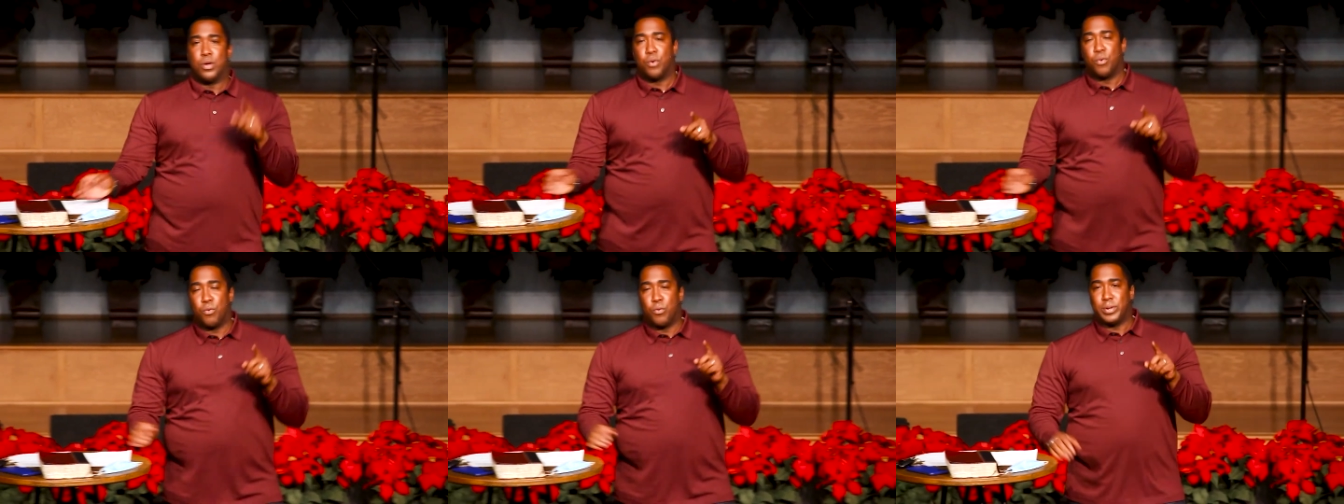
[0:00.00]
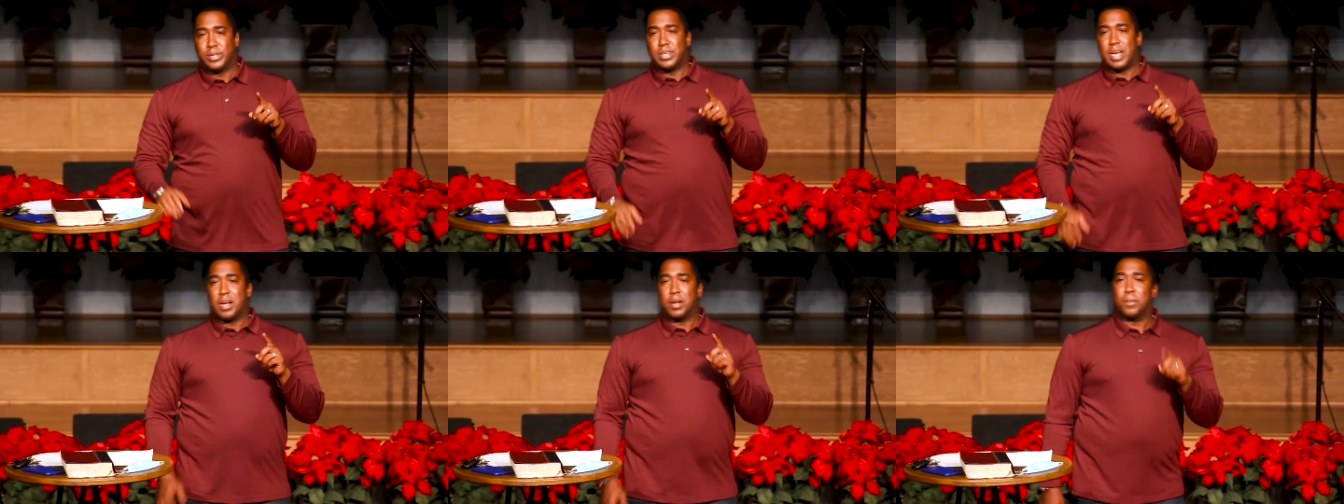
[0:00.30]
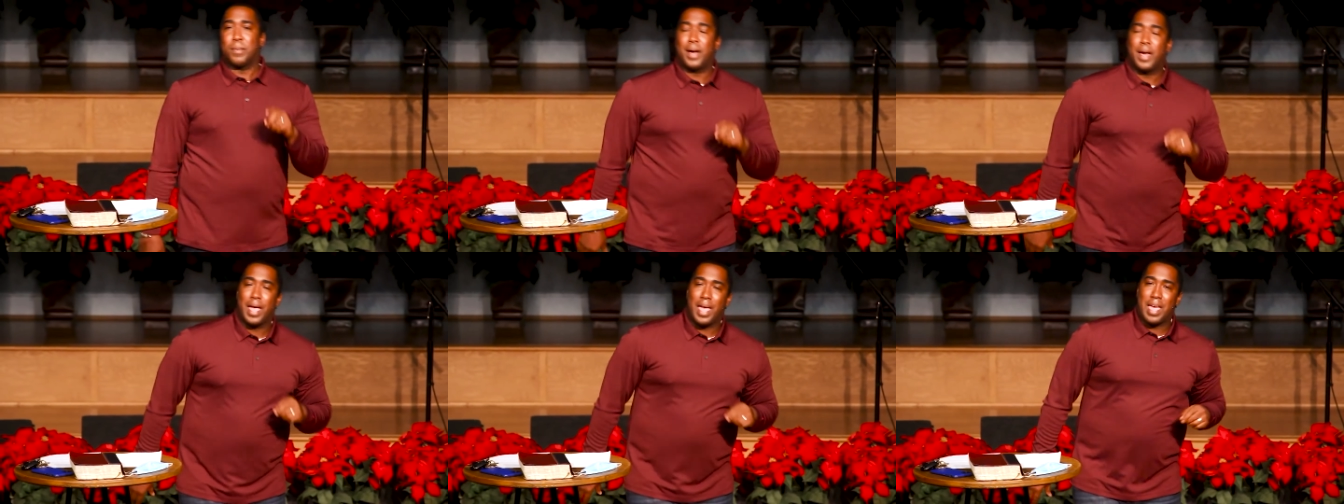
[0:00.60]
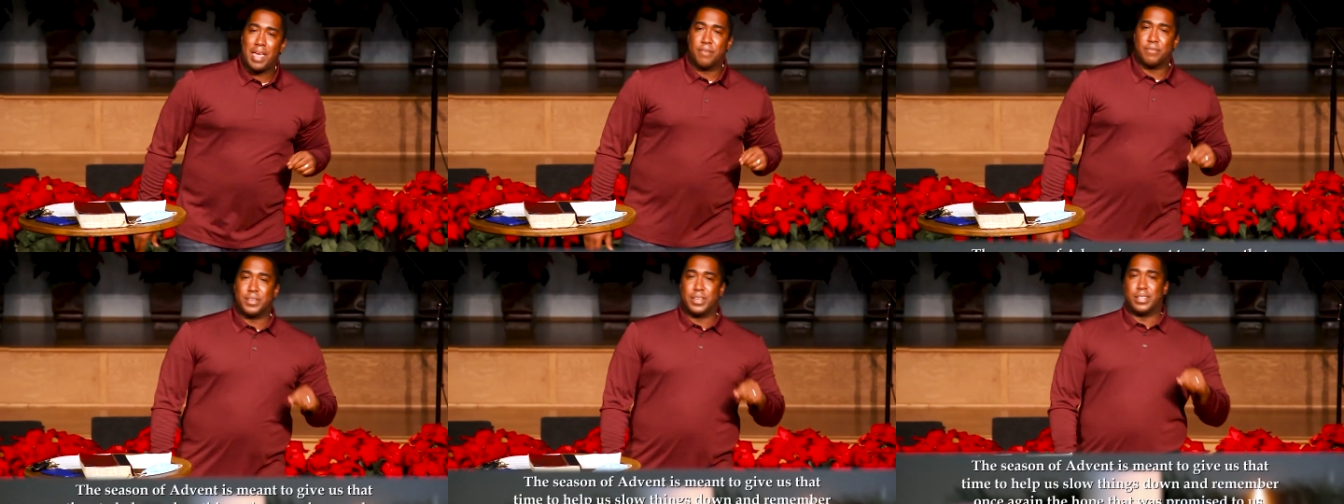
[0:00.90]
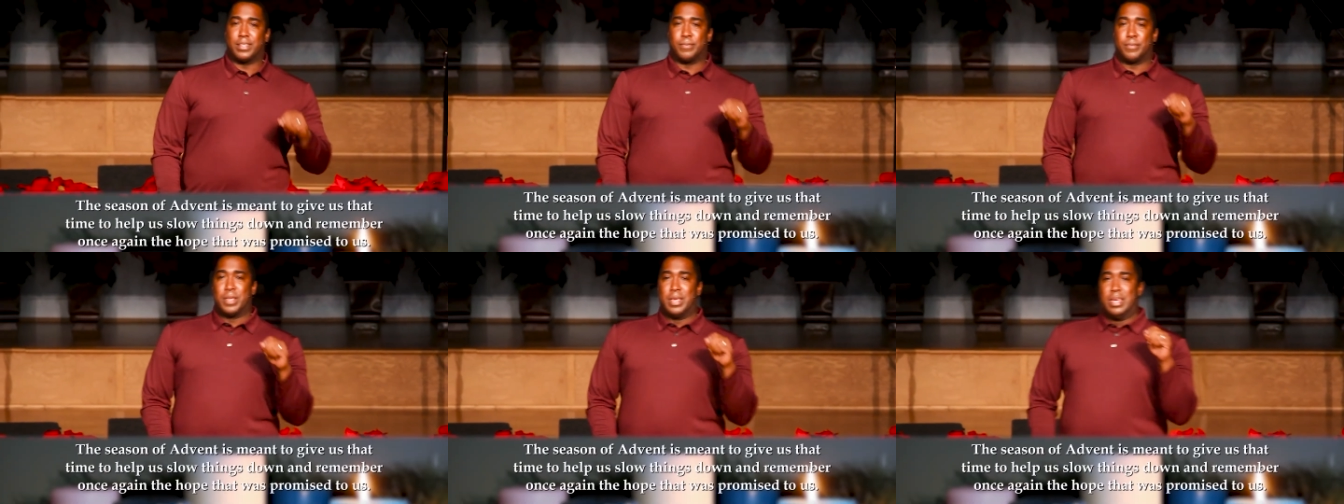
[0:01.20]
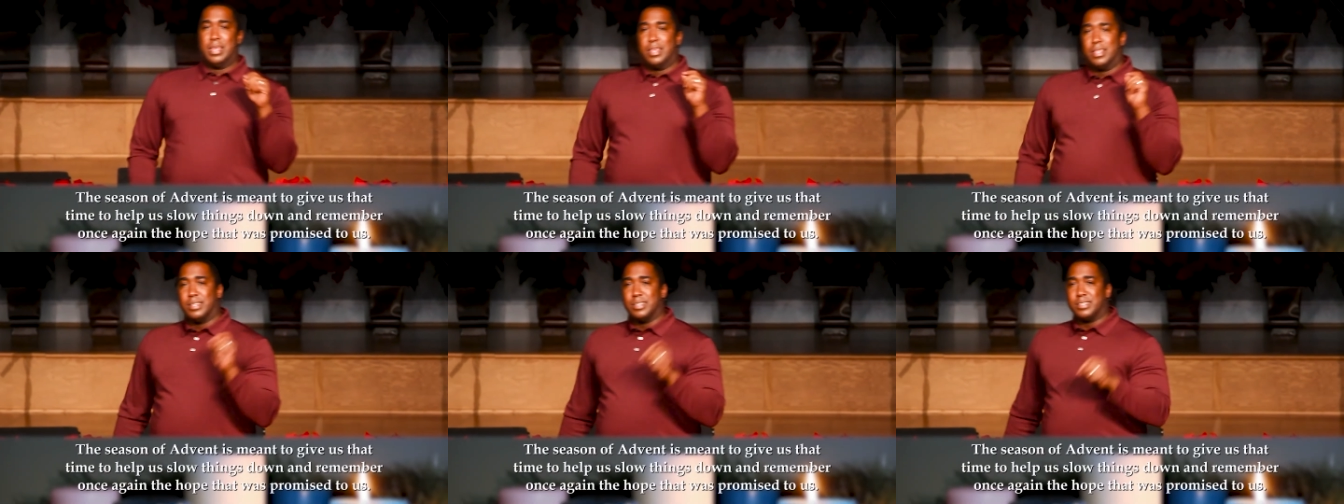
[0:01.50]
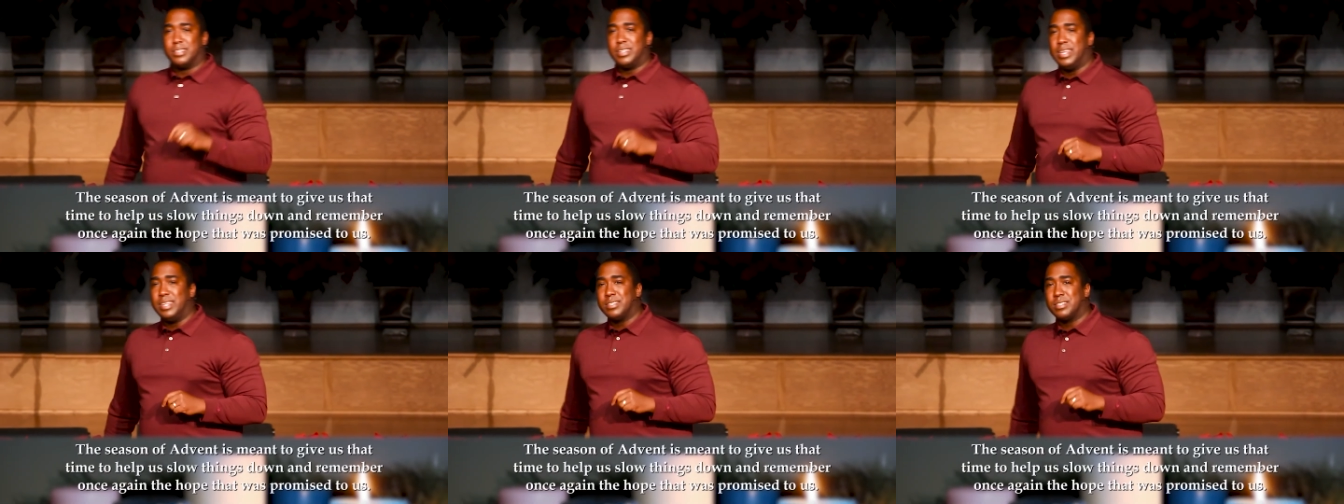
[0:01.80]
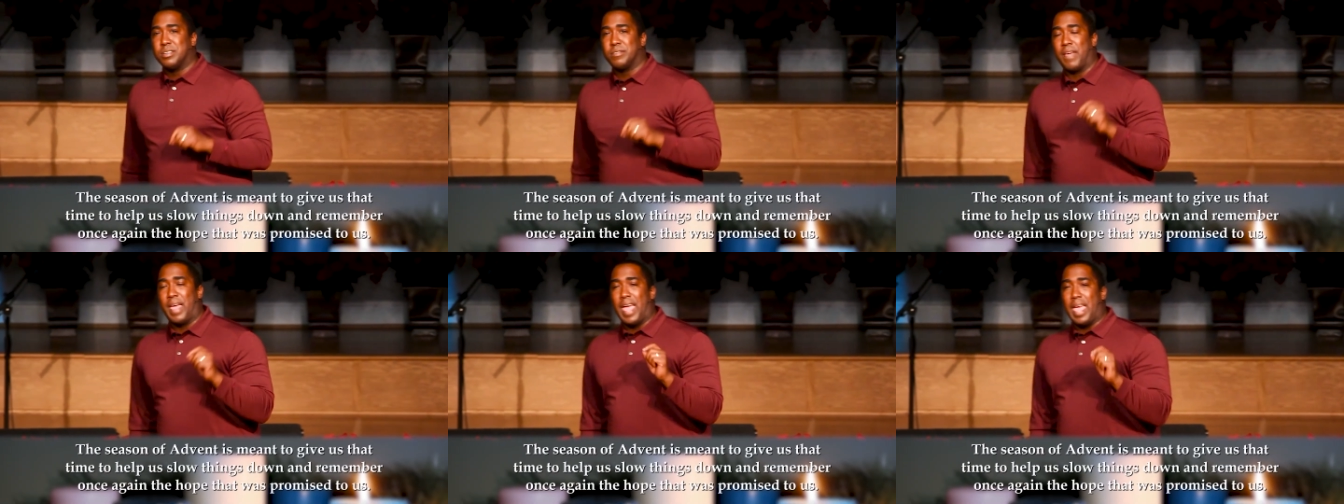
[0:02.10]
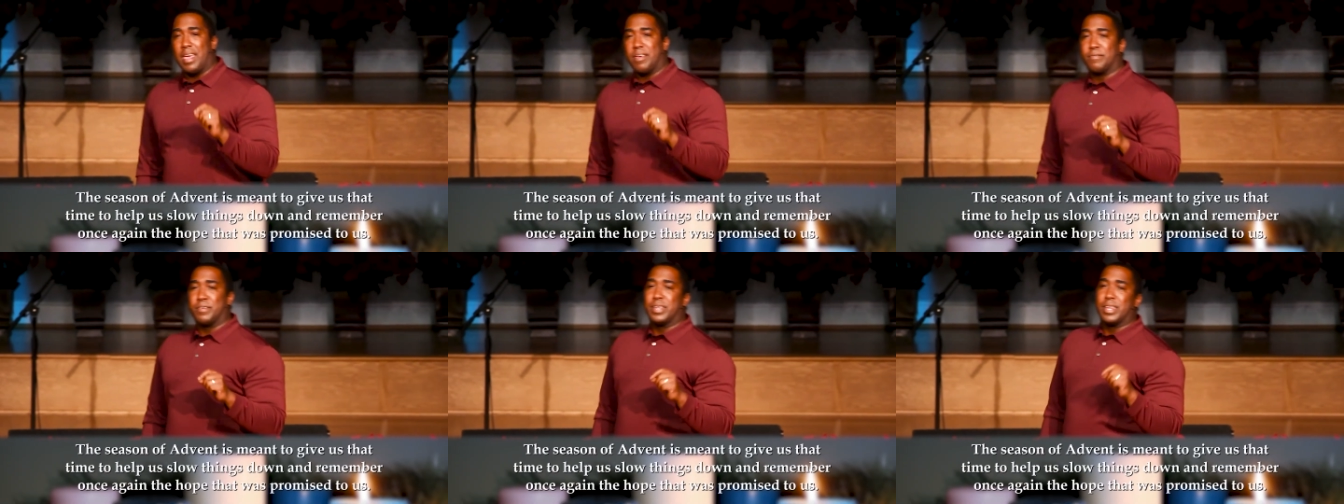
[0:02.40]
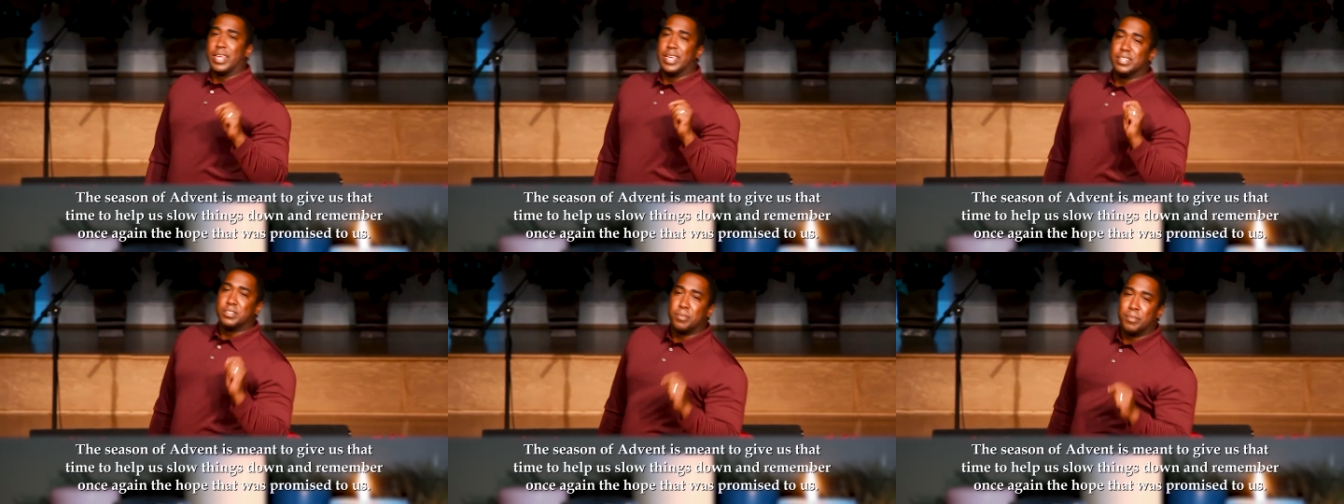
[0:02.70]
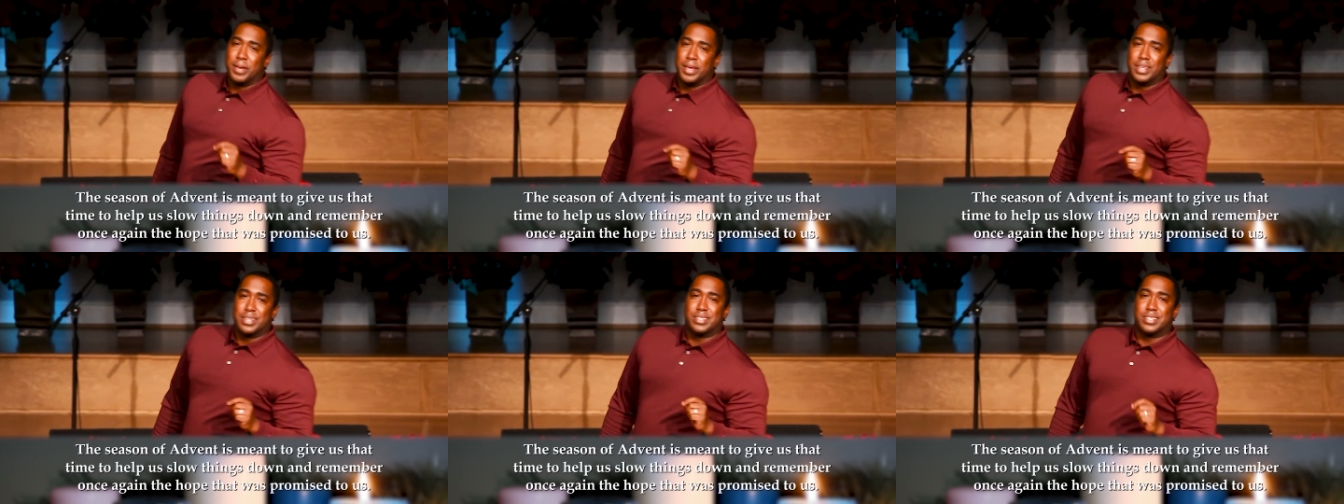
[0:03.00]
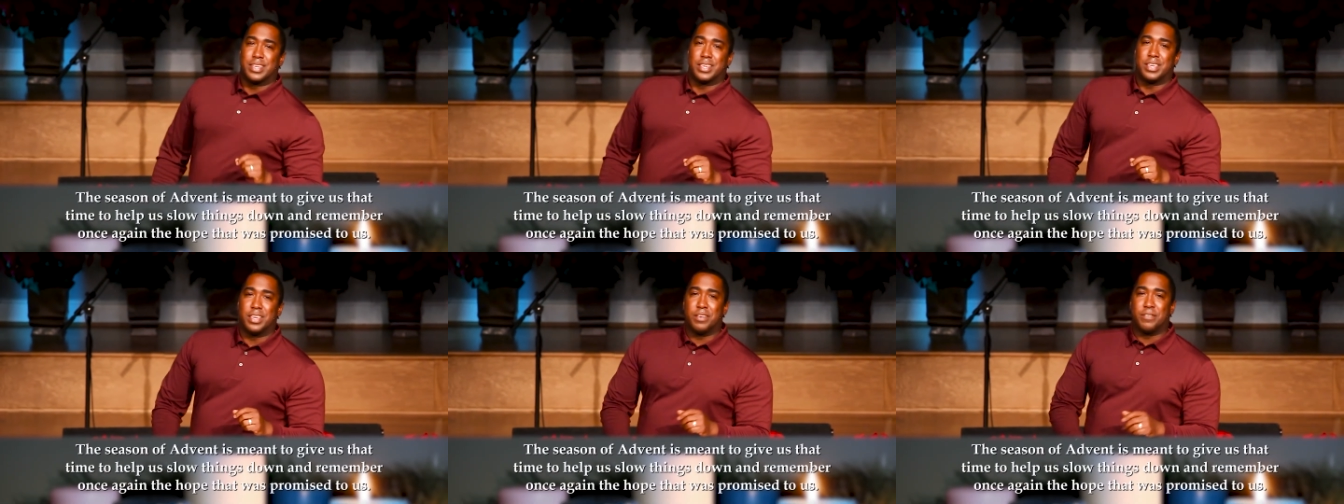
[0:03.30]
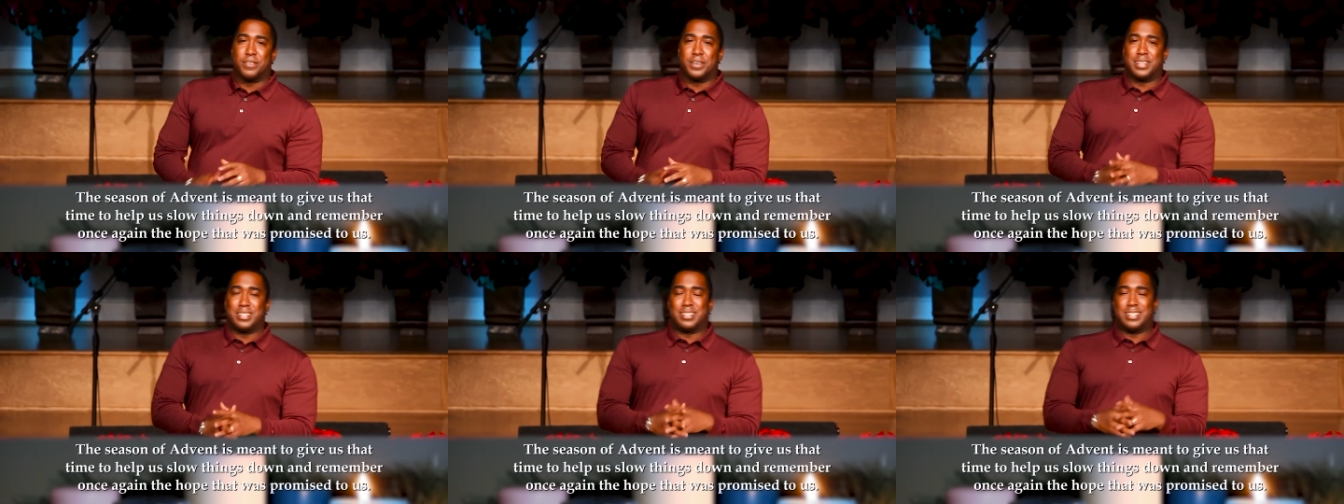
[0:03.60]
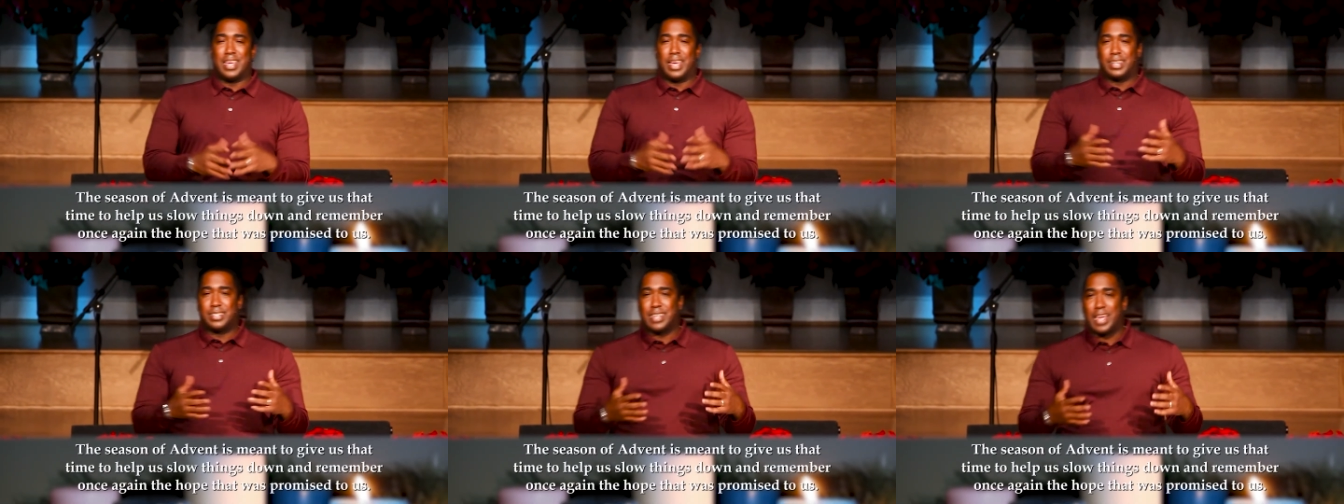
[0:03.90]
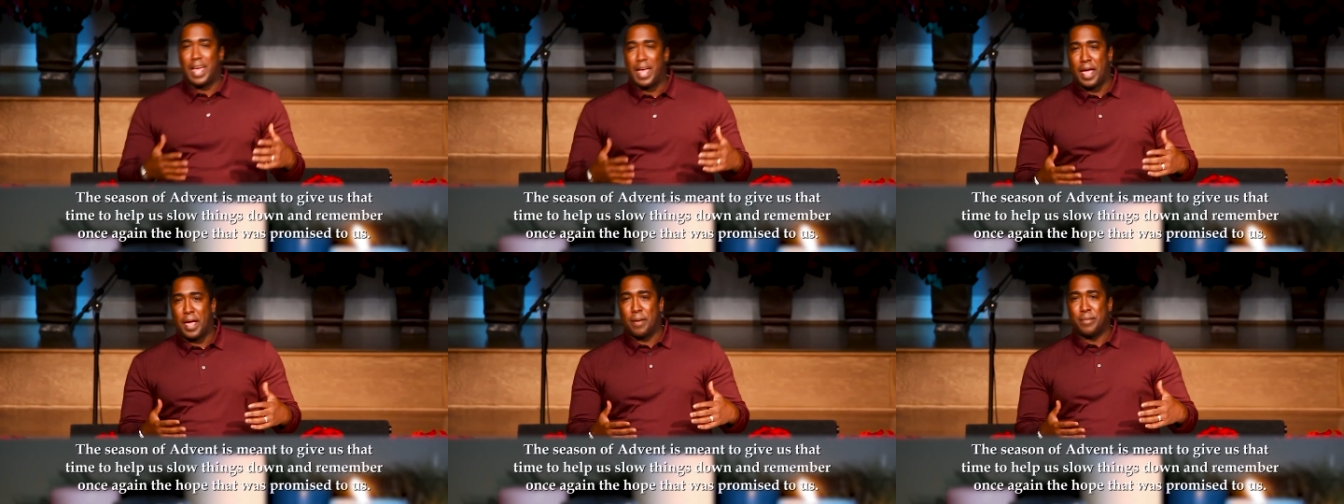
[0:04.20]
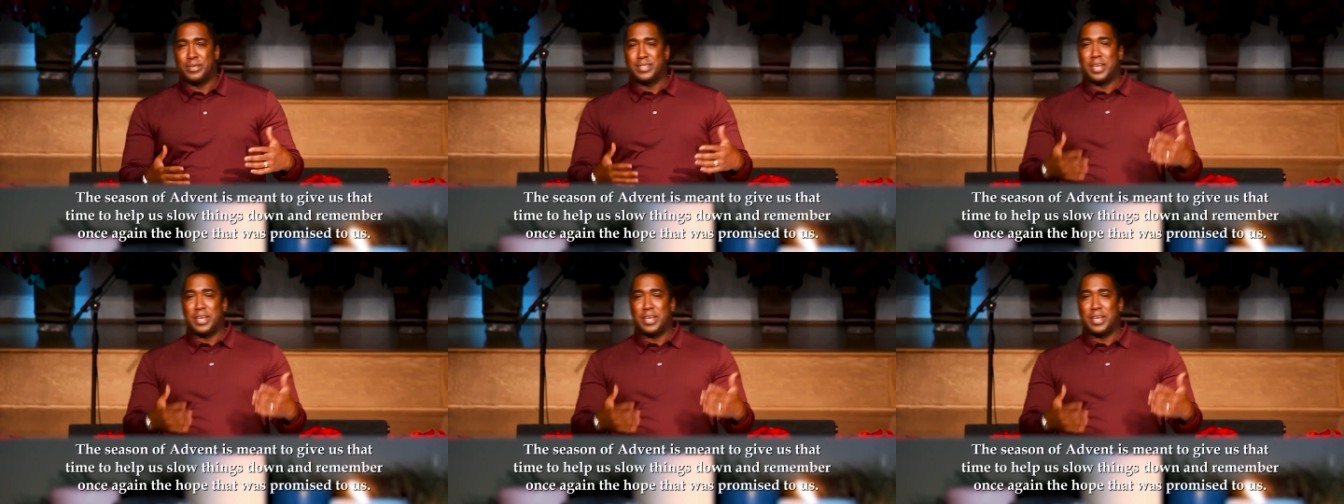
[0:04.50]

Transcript: When we talk about Advent, the season of Advent is meant to give us that time